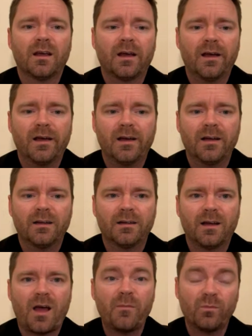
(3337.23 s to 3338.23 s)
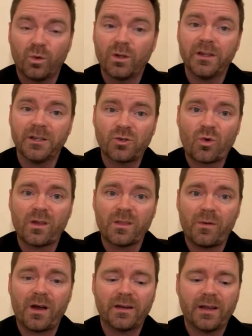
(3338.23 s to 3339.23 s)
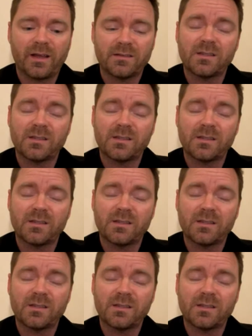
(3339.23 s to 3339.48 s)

I'm really enjoying the podcast.